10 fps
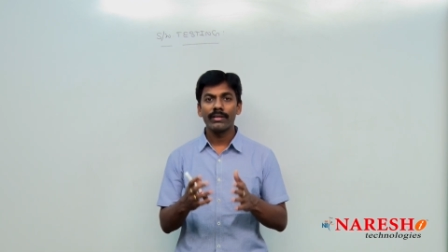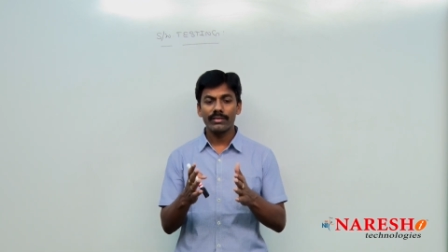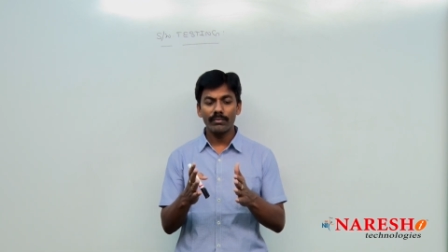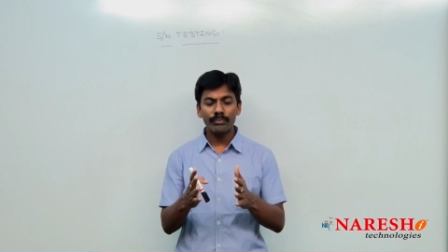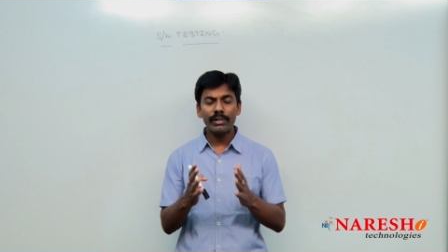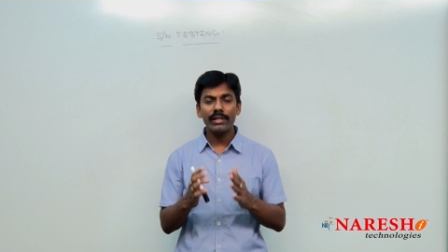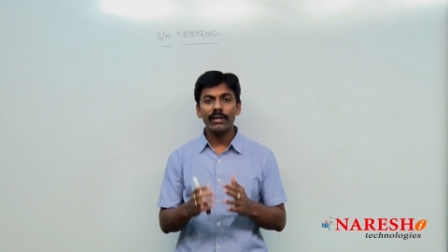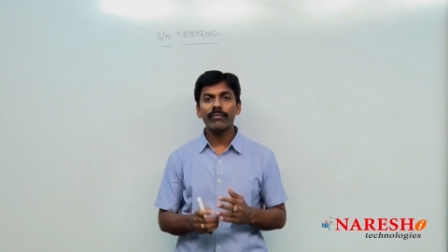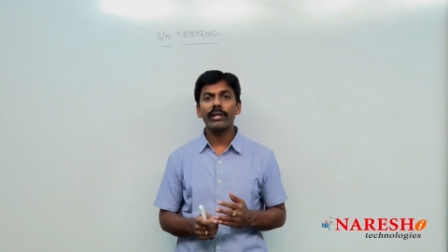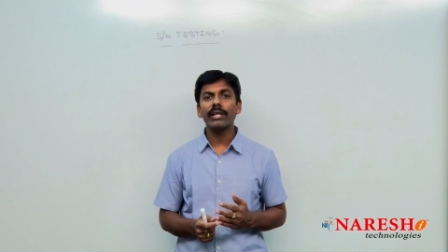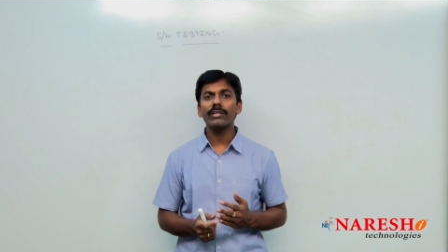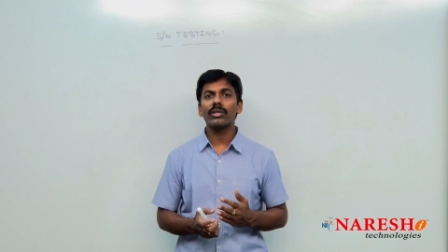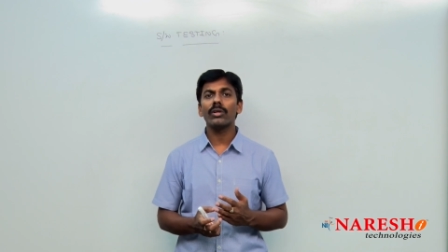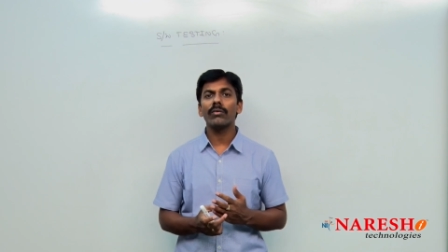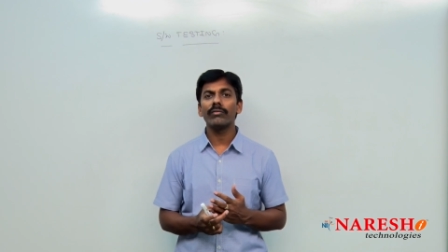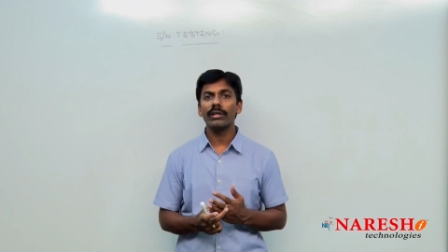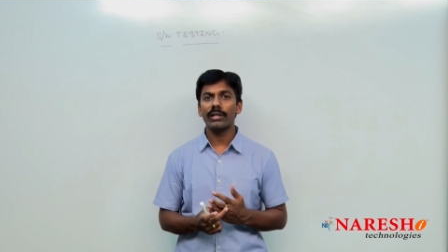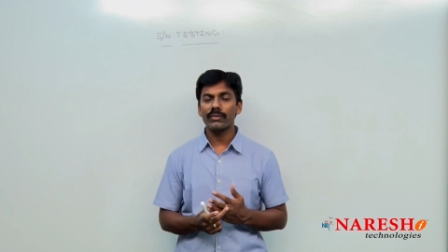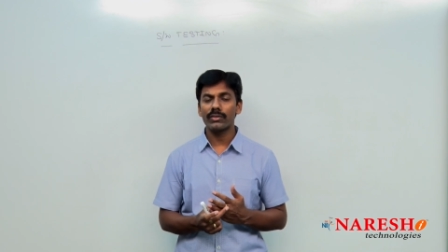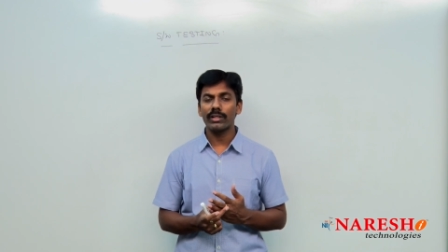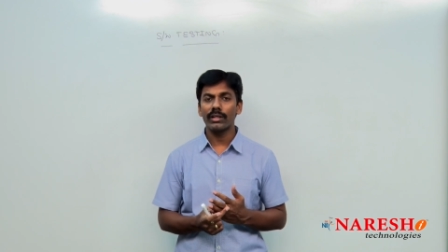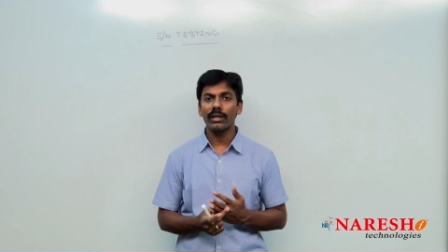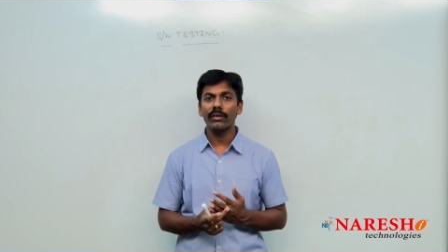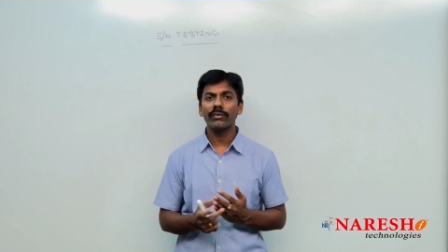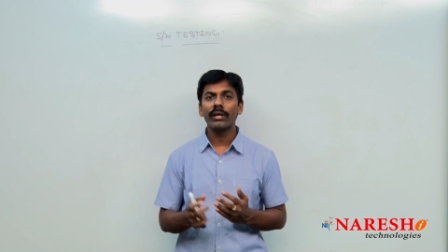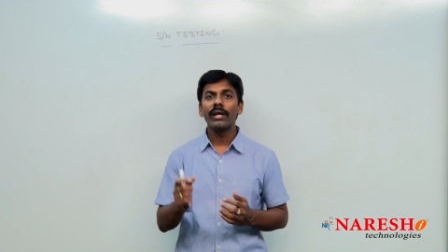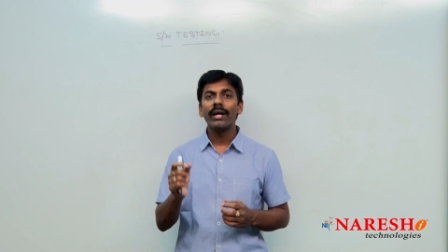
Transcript: Simple definition of the testing is